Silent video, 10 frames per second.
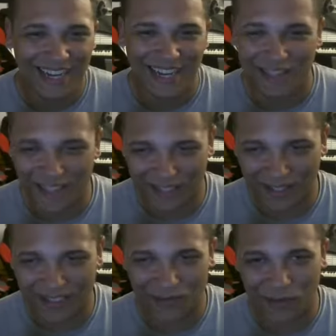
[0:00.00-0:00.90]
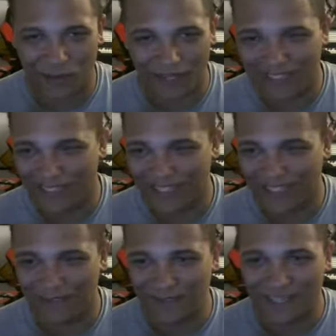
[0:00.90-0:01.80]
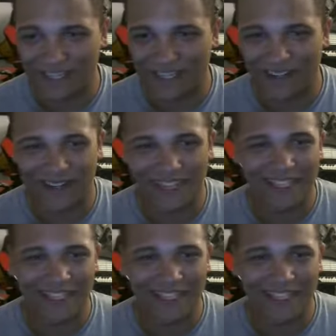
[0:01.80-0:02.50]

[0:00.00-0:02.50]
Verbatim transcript: I think I'll stick with what I said and finish. All right.